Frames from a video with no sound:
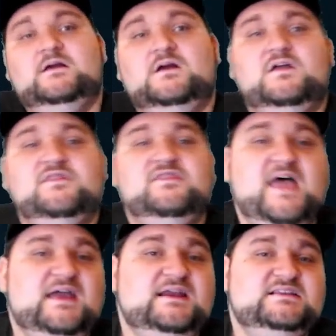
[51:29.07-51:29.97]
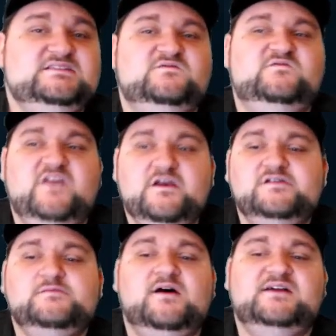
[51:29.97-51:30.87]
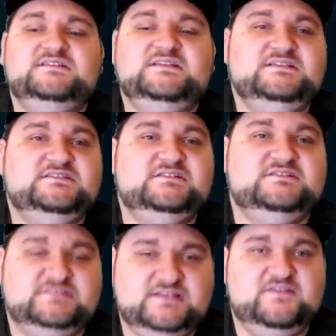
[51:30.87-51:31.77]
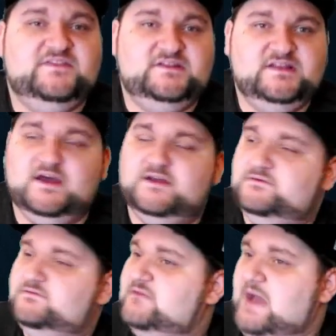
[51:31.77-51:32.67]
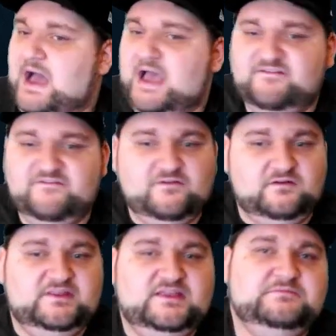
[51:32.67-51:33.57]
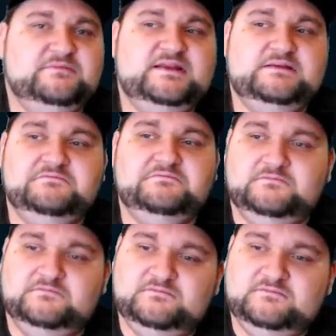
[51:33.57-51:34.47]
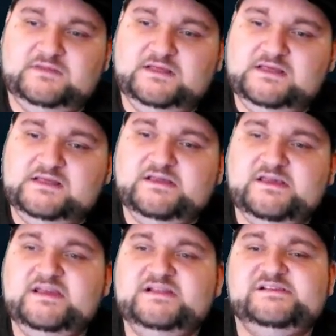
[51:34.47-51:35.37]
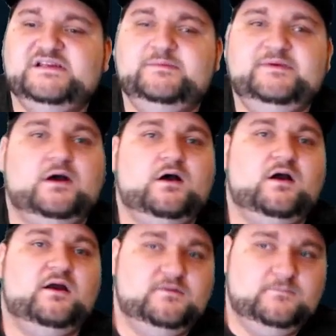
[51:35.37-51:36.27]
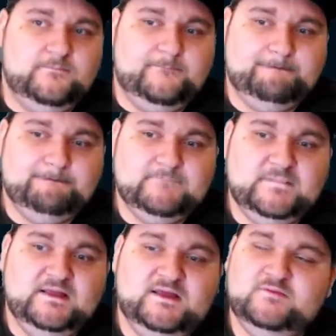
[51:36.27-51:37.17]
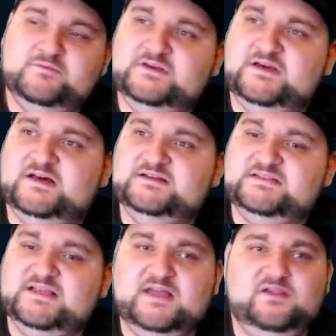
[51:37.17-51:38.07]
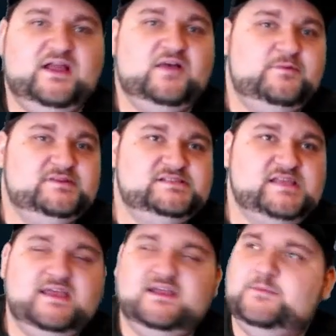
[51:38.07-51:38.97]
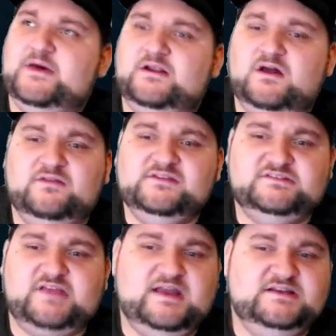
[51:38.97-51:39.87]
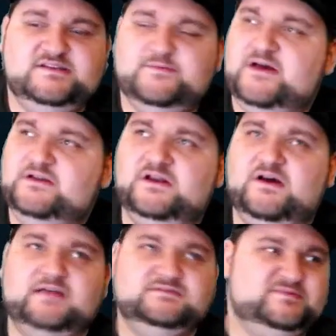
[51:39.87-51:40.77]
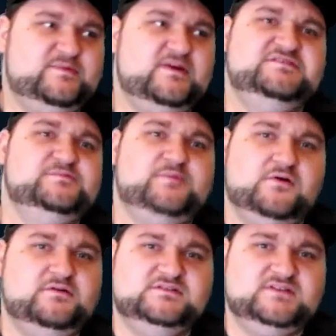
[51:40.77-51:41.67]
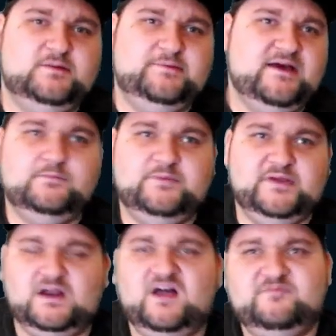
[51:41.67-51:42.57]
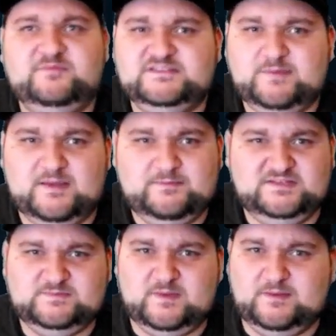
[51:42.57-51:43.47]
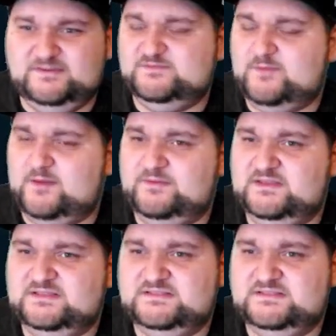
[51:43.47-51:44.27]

That is very much easier said than done. I fully admit it. It is going to be hard. Because, again, like I've been saying about all the strategy about, spread your opponent's army out and pick it off piece by piece by piece by piece.